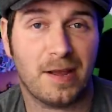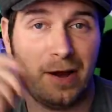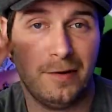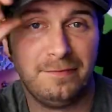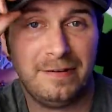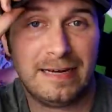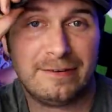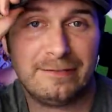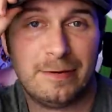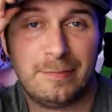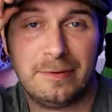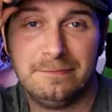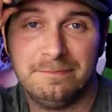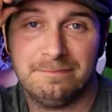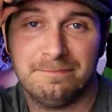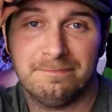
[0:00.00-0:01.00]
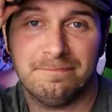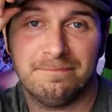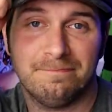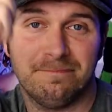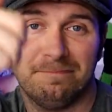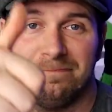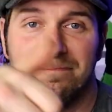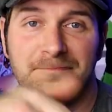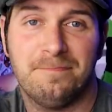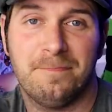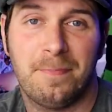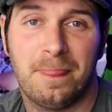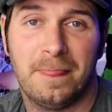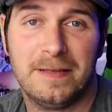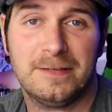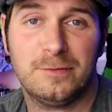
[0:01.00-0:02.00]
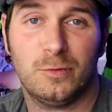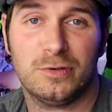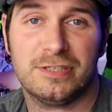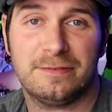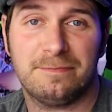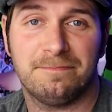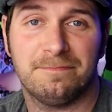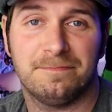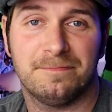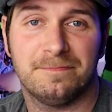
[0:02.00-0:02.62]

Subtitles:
I'm Flagger Vapor. Thanks for watching.